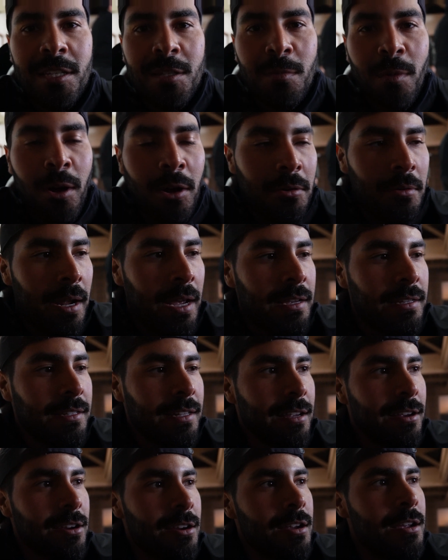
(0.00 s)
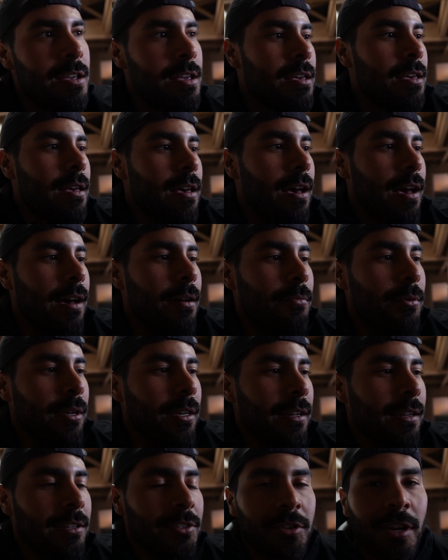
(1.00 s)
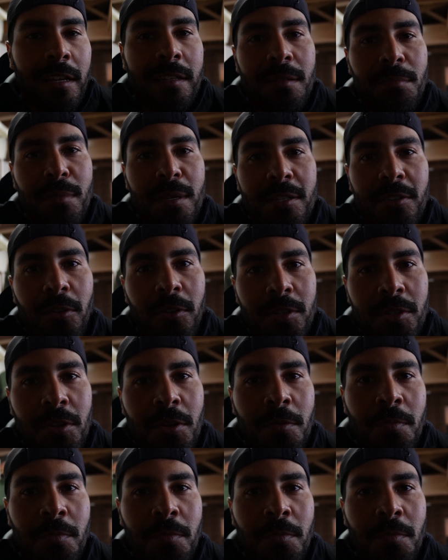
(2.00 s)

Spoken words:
huts cost about 10,000 yen,